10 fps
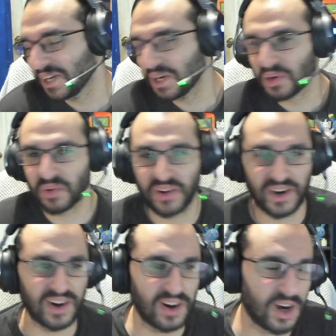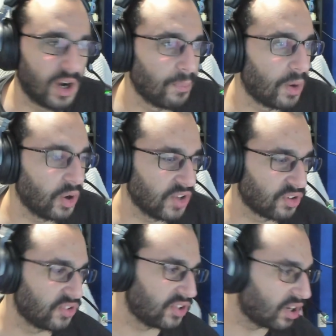where, okay,
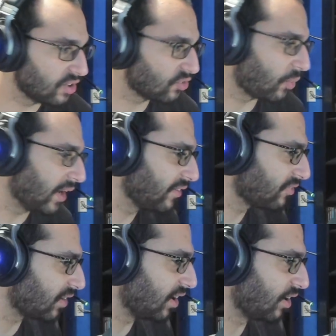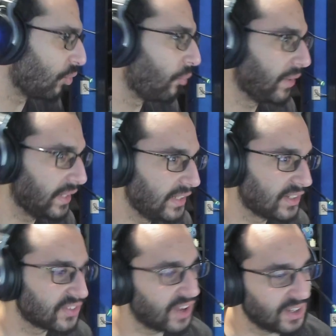so his daughter's wife, really
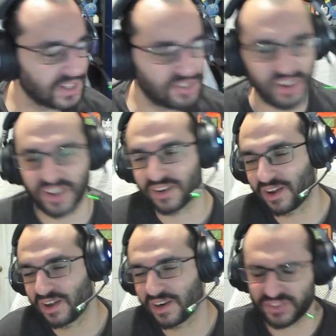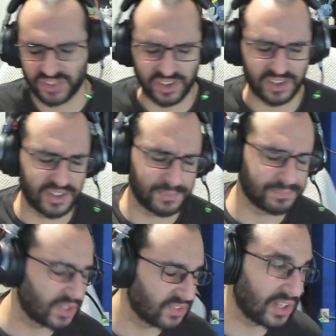does not like Jane, not Jane,
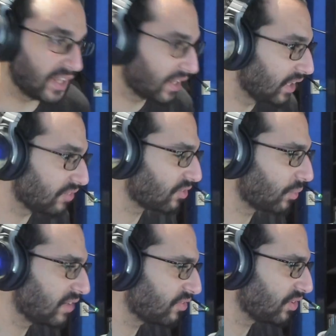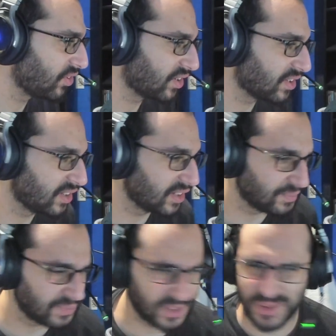does not like Cliff for whatever reason.
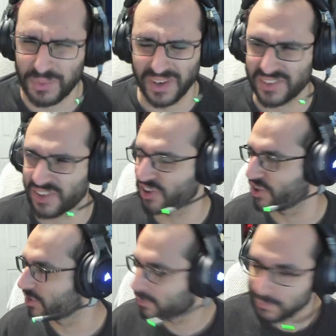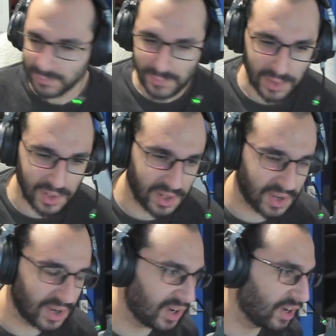Why is it Jane?
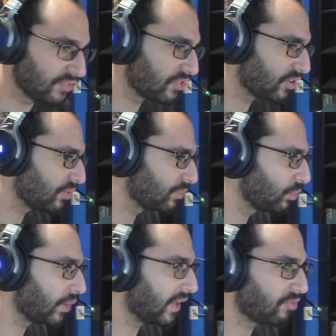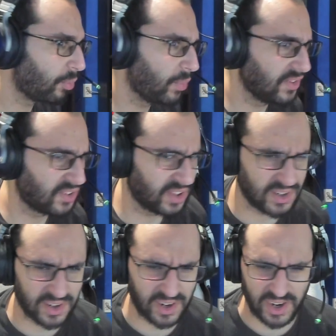For whatever
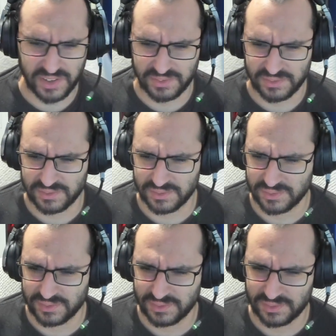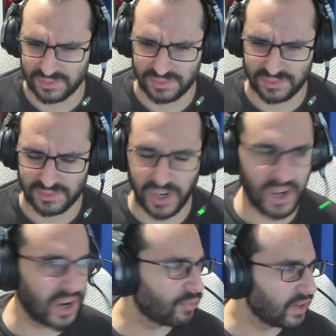reason, I
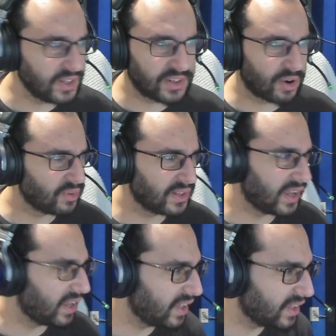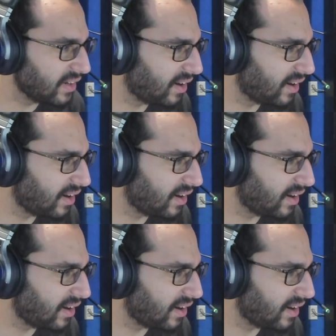really don't get it.